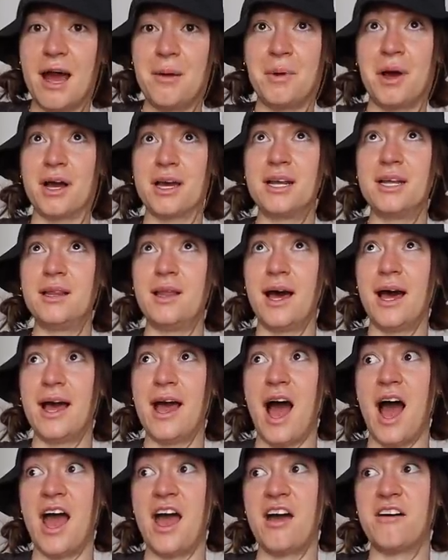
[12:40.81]
I'm not gonna
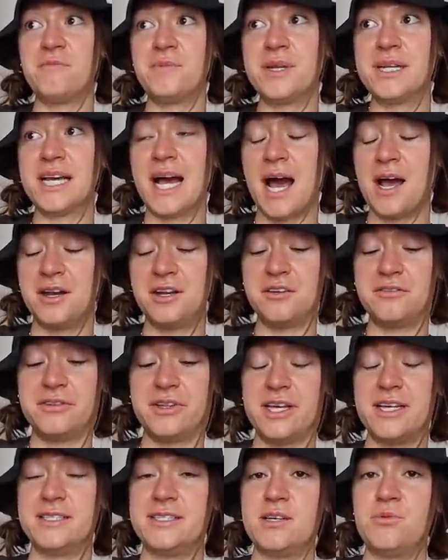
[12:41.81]
lie, I have been kind of
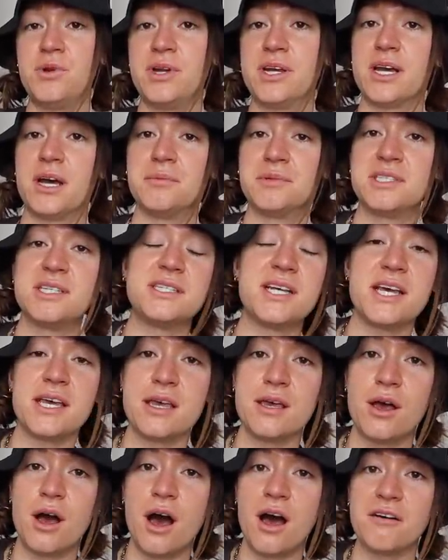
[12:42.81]
lazy when it comes to
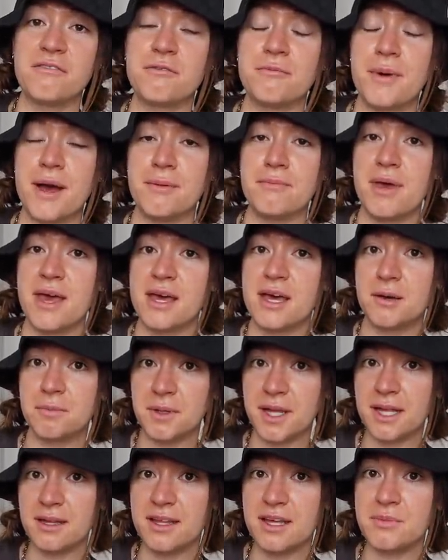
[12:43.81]
taking off my makeup
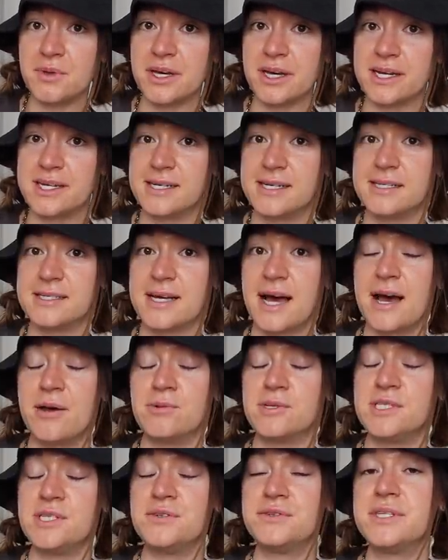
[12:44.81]
lately because I
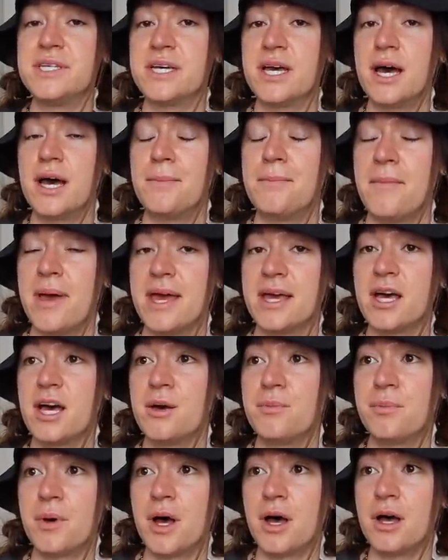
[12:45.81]
was using a
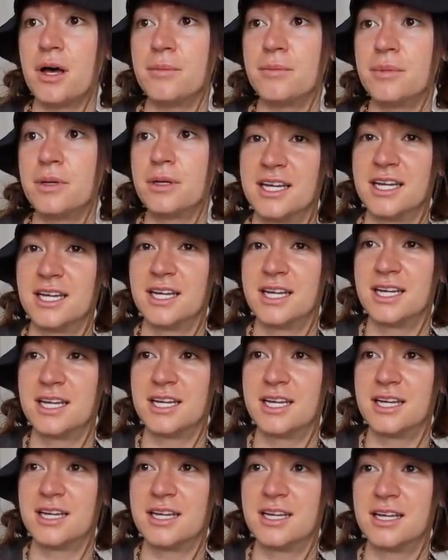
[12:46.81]
makeup balm.
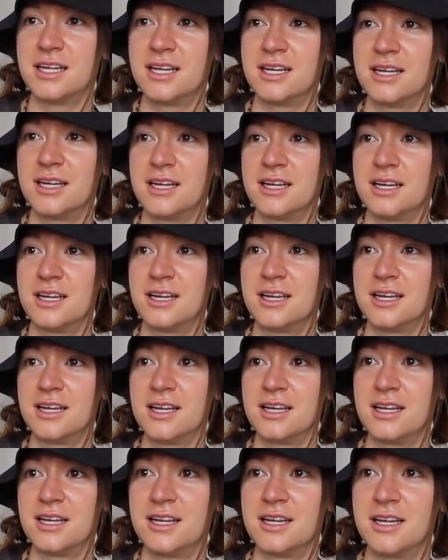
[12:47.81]
Lazy take
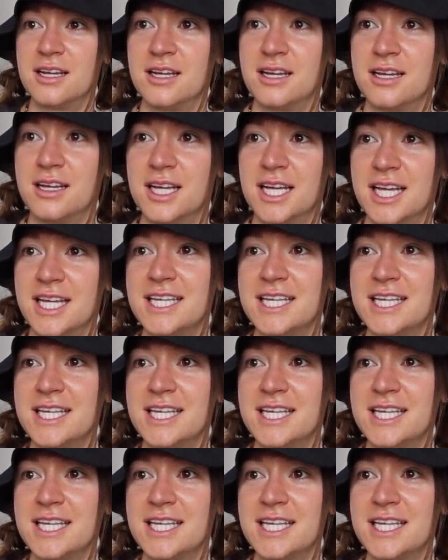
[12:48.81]
off your makeup?